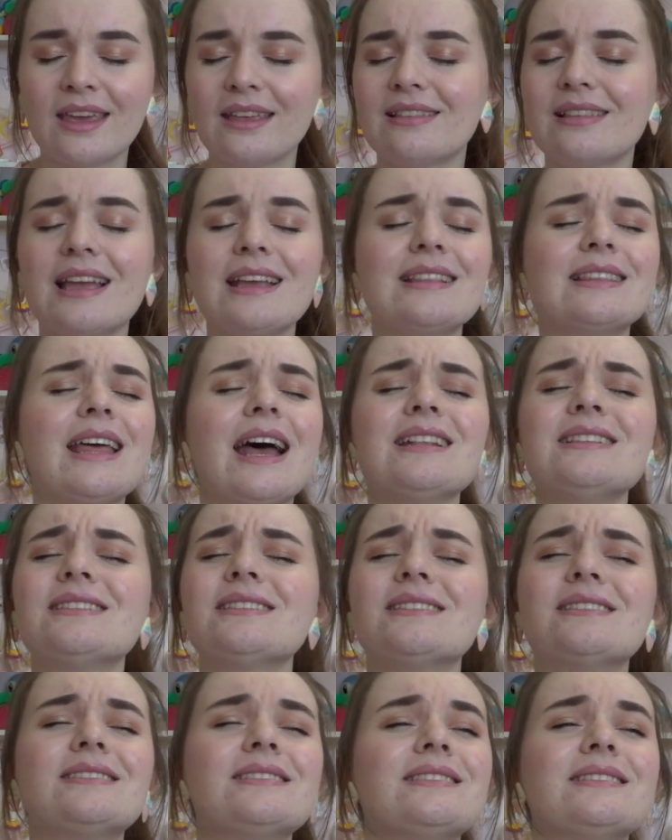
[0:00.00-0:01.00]
Like,
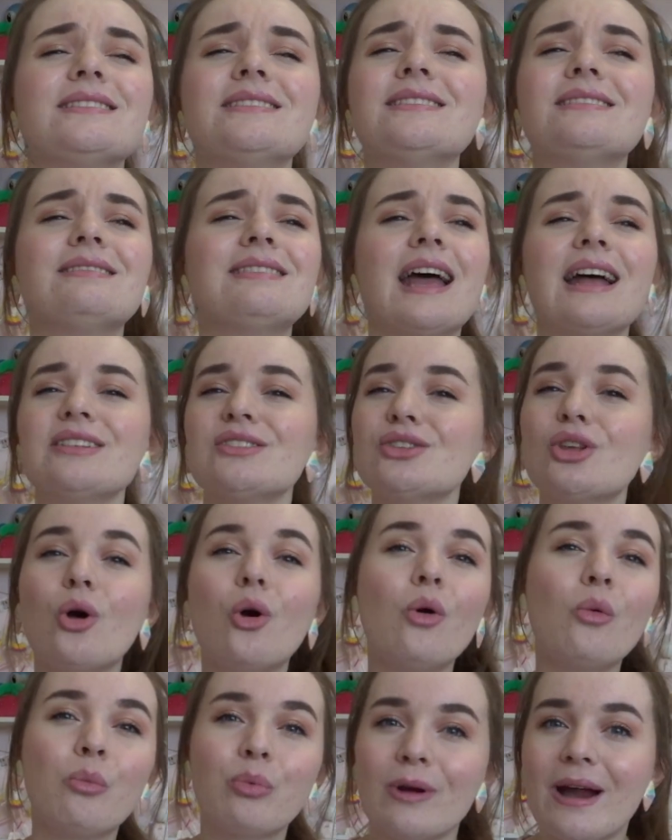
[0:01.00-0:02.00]
that's the
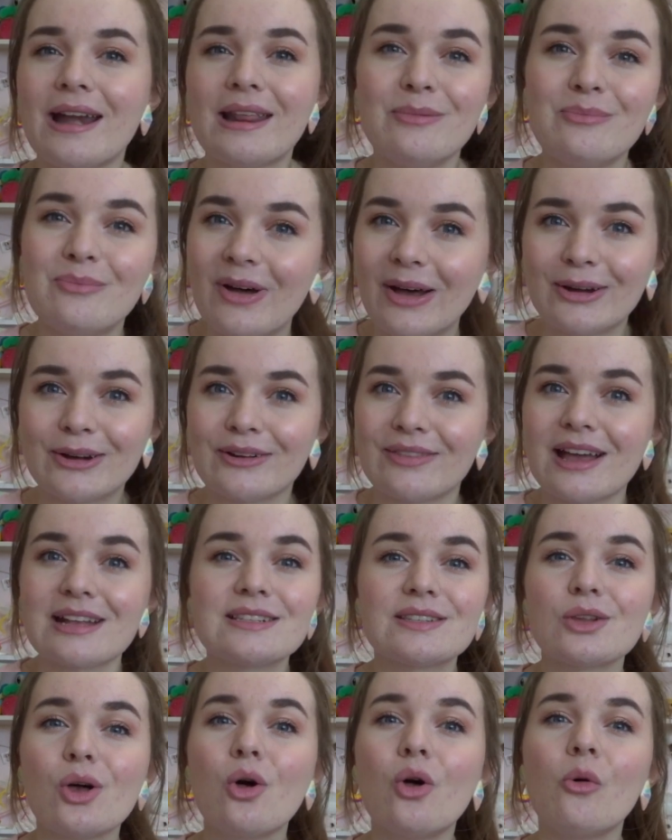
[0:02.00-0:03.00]
whole bread and butter.
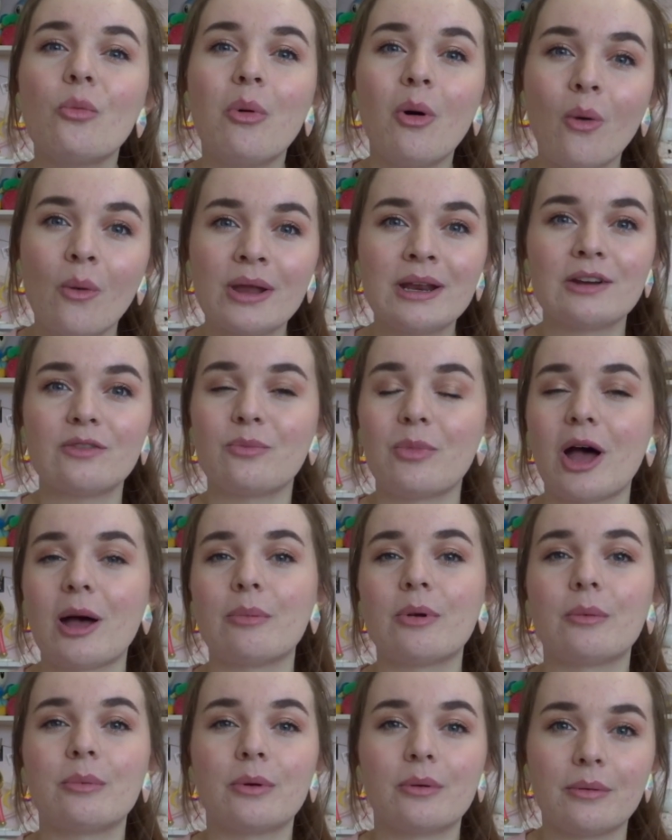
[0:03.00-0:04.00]
That's the whole point of
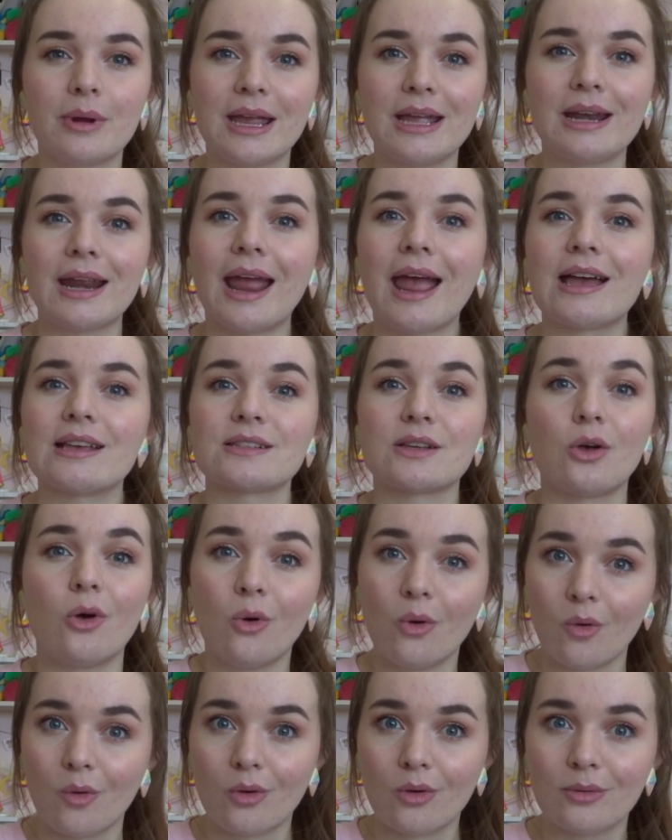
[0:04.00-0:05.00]
pop-up parade as a
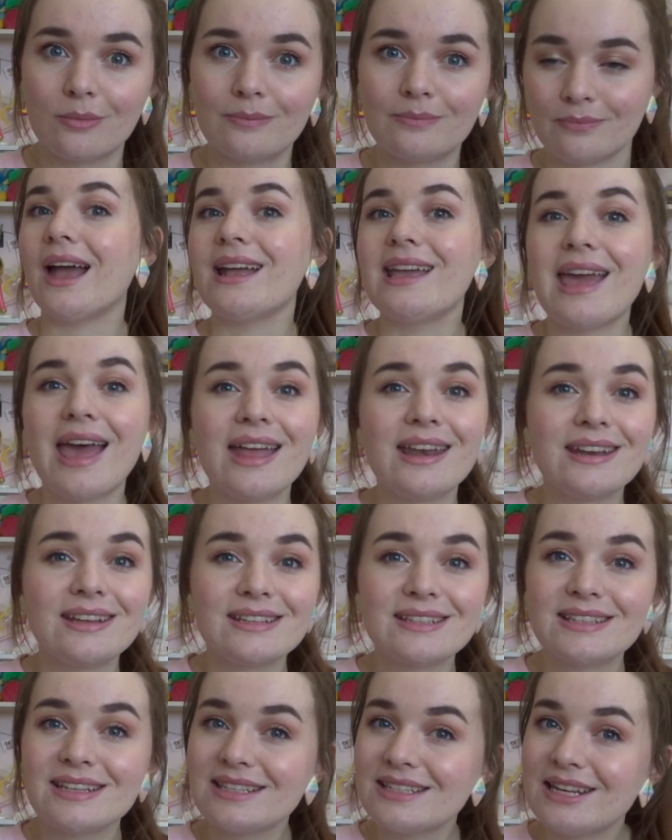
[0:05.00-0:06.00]
whole. Again,
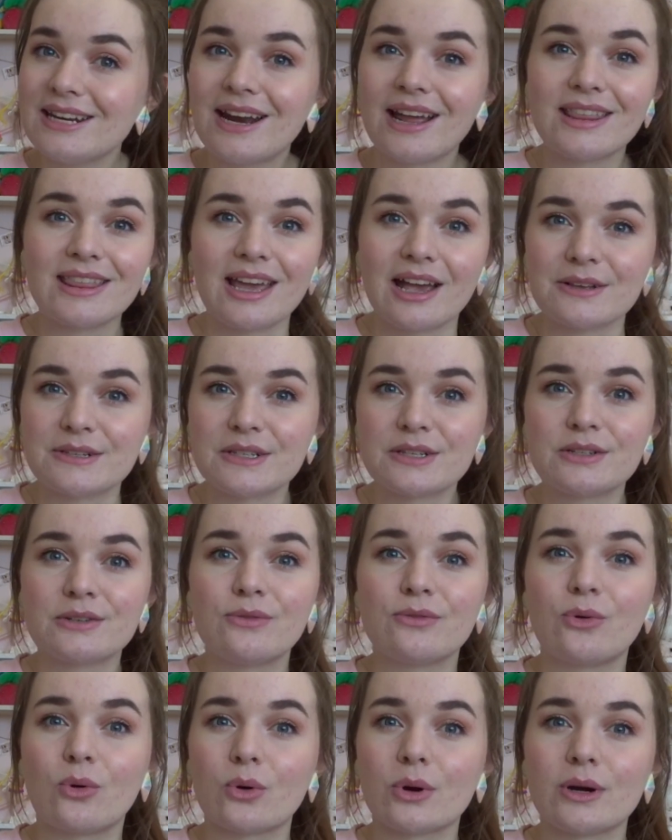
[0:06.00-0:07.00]

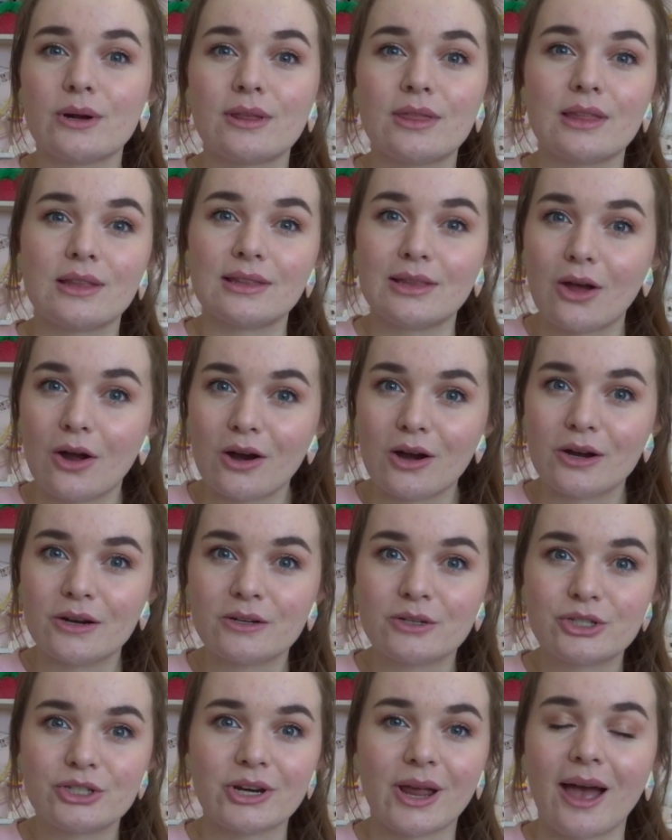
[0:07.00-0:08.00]
69,000 for the
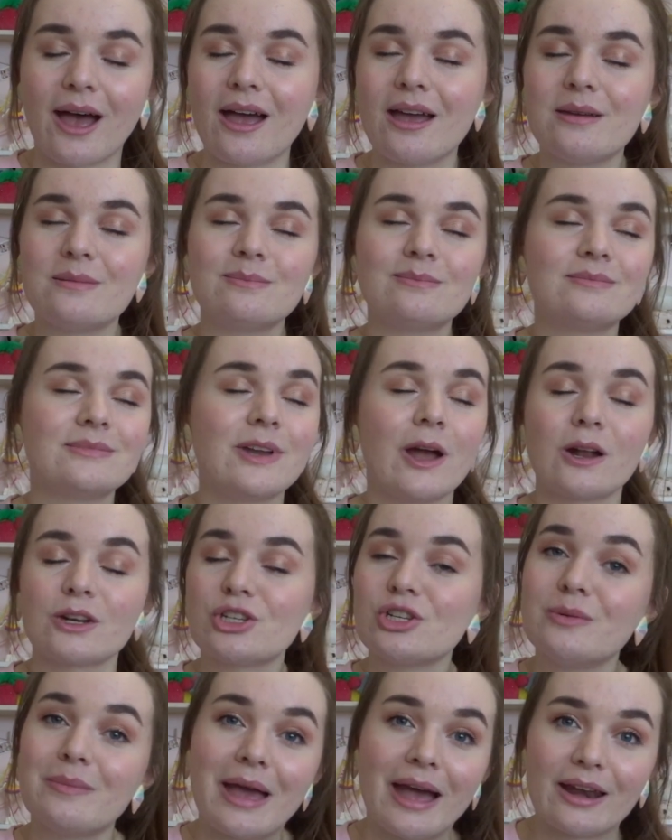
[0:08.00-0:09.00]
large, I'm not
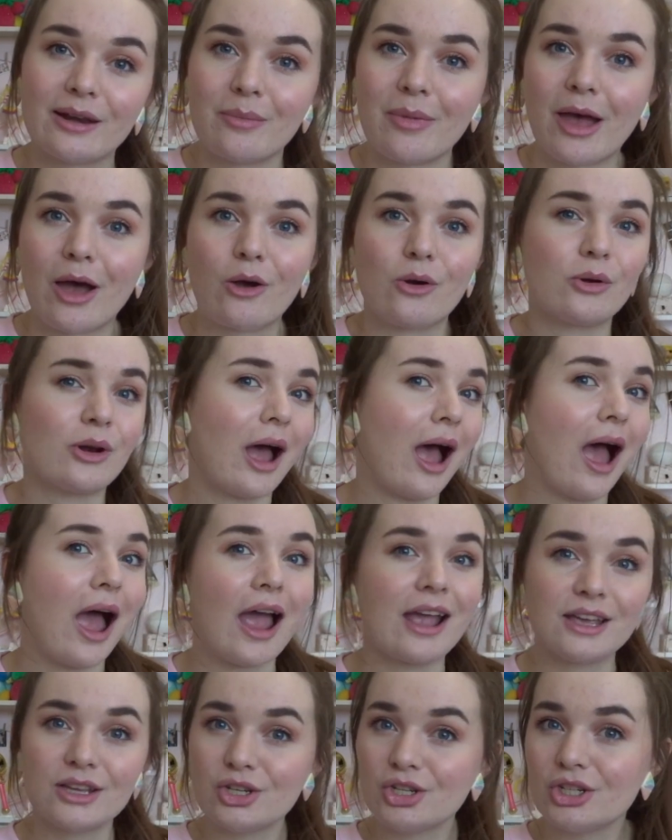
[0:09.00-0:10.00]
too mad about.
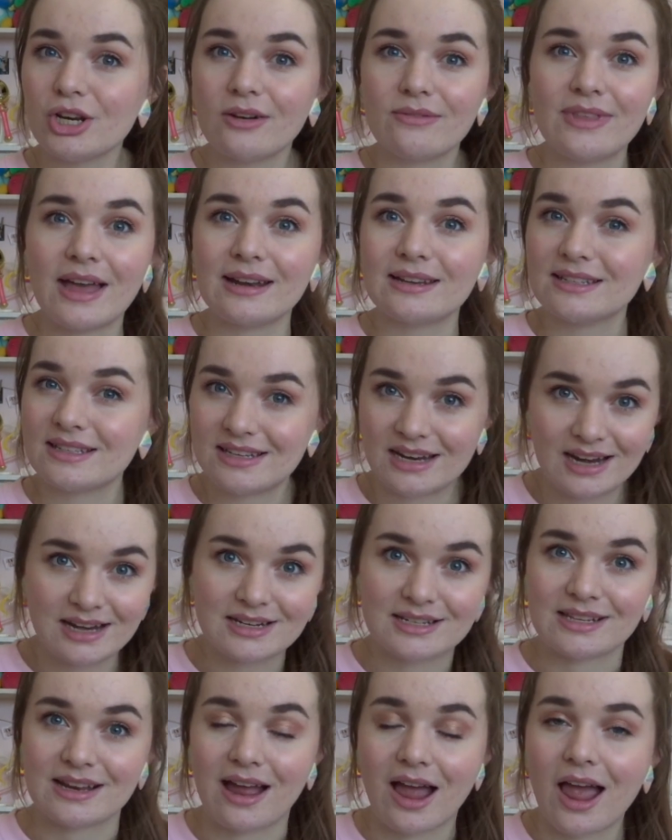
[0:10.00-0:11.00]
I can shove that disdain
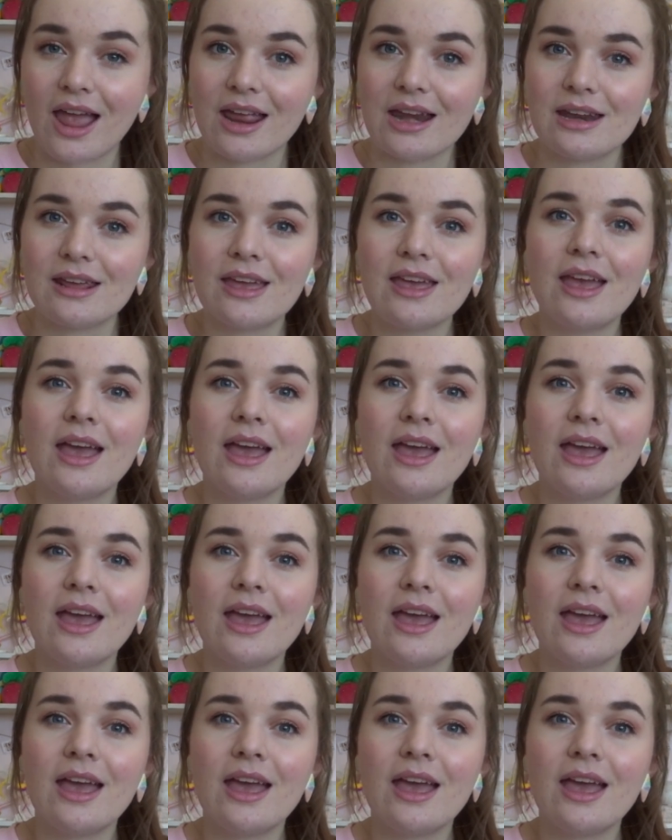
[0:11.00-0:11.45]
aside.